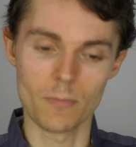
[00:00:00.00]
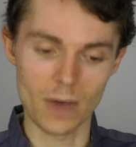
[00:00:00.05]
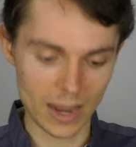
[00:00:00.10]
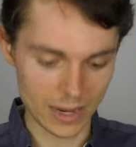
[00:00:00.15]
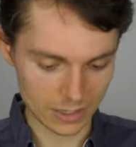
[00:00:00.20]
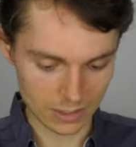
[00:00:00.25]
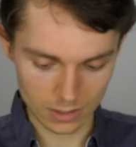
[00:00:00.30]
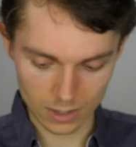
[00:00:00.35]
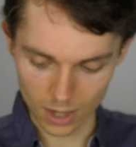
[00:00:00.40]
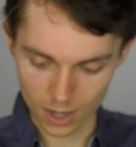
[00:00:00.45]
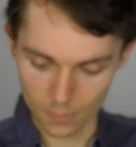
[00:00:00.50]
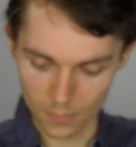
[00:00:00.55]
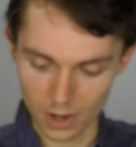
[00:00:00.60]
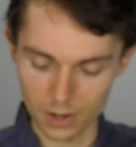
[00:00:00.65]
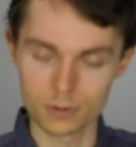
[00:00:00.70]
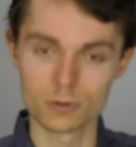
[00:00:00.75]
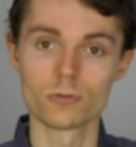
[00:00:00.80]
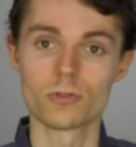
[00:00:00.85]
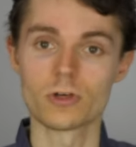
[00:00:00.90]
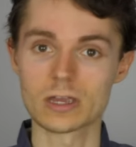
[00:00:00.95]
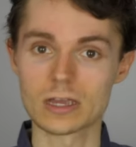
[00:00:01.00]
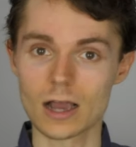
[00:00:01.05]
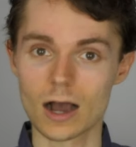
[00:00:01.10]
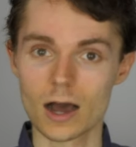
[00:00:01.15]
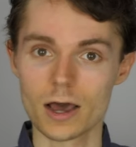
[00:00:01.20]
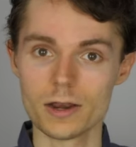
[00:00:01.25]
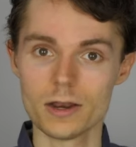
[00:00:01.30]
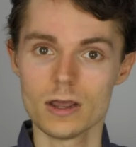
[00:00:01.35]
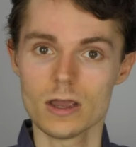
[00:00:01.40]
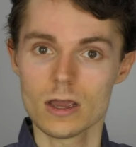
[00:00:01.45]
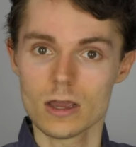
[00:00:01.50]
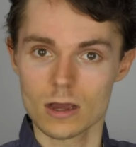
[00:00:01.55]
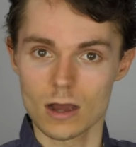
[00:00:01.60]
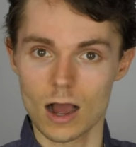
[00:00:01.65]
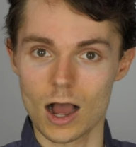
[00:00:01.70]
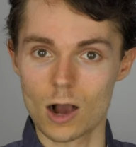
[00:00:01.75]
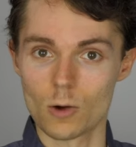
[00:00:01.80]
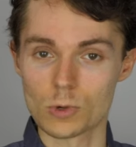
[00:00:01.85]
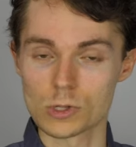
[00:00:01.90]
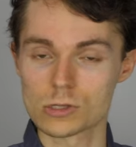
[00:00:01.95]
might come under the gun
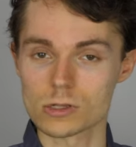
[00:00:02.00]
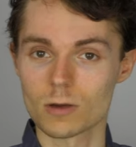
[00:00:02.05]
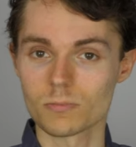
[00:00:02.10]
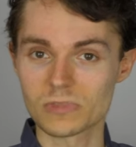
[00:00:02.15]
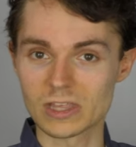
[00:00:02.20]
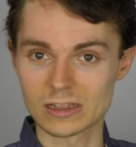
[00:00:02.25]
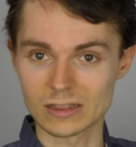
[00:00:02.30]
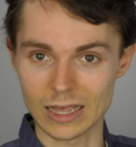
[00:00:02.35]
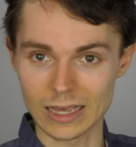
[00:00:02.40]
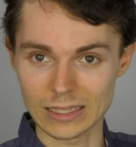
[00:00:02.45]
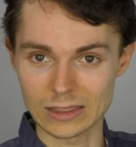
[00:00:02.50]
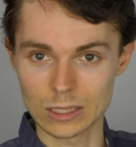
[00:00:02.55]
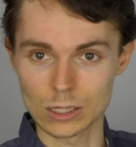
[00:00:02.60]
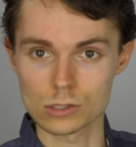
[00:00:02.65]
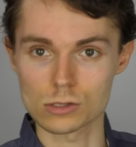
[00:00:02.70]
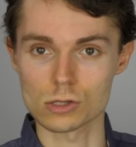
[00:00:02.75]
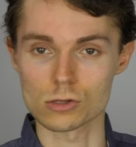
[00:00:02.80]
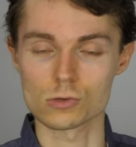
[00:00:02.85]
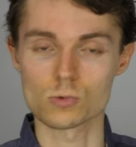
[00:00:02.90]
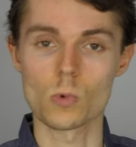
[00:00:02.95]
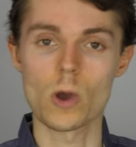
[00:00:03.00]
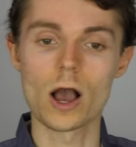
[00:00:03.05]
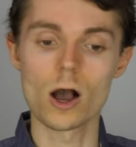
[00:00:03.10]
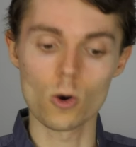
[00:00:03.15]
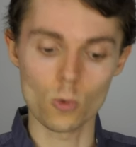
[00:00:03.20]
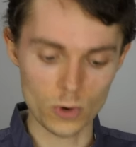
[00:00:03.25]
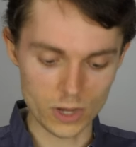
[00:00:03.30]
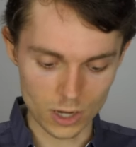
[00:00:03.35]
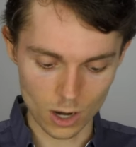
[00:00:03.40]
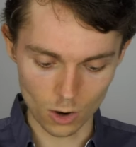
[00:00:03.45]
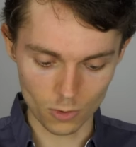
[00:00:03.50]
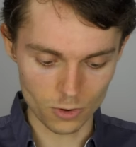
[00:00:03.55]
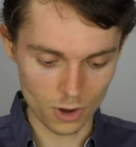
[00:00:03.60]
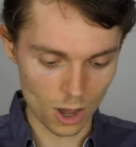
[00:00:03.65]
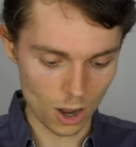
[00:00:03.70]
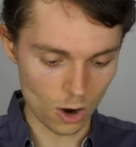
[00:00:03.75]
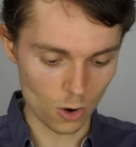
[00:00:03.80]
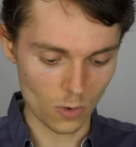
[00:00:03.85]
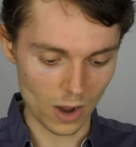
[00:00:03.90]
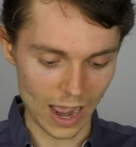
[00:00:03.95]
uh, with something like this as well. We don't
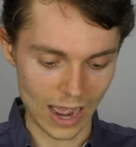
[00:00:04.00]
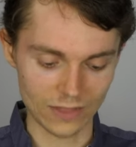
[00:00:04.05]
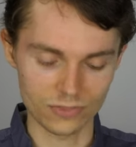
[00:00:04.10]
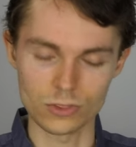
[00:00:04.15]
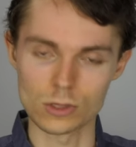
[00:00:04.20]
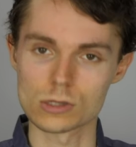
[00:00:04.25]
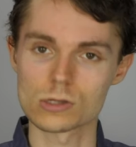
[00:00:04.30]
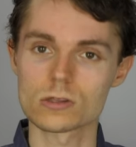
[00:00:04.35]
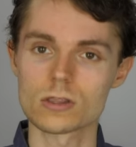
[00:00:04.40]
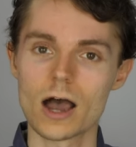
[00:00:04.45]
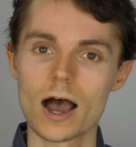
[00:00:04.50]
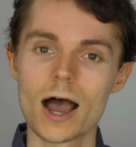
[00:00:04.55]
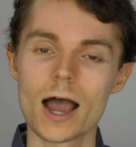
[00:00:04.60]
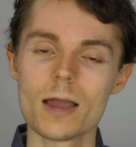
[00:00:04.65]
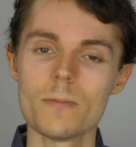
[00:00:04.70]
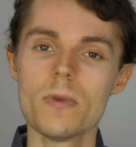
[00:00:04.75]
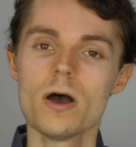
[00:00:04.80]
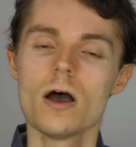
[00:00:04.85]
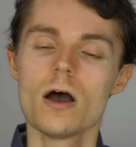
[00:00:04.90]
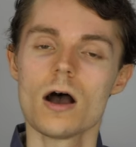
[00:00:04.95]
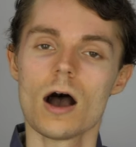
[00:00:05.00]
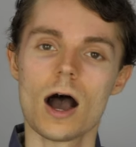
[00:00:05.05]
know at this time.